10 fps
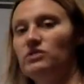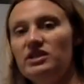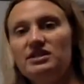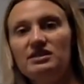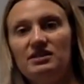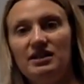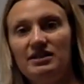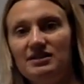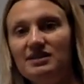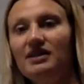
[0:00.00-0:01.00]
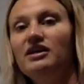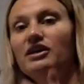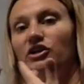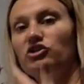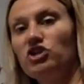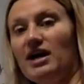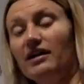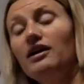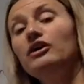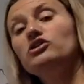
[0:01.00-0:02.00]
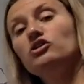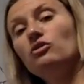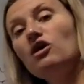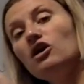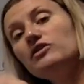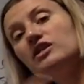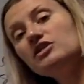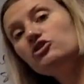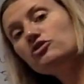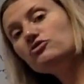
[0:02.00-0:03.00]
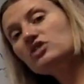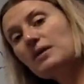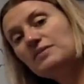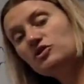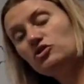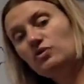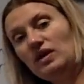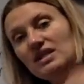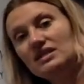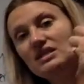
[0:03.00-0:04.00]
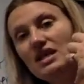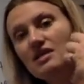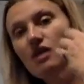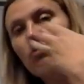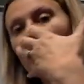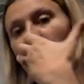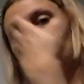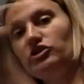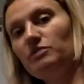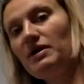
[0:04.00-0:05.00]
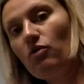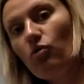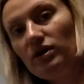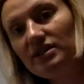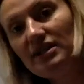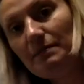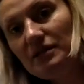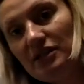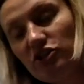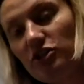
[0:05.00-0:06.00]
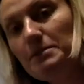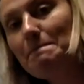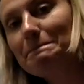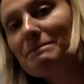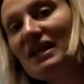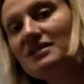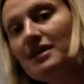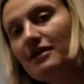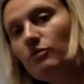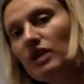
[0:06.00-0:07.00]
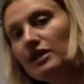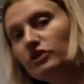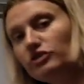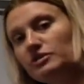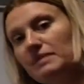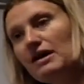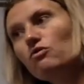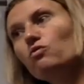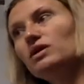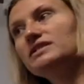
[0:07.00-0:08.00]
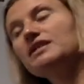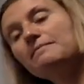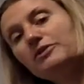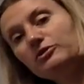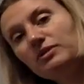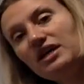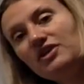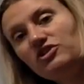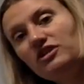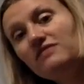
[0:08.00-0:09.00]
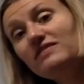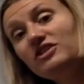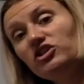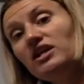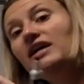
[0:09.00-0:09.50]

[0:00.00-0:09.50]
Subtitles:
this does check. So all that a two-step is doing is taking what I learned about one-step addition, taking what I learned about one-step multiplication and division,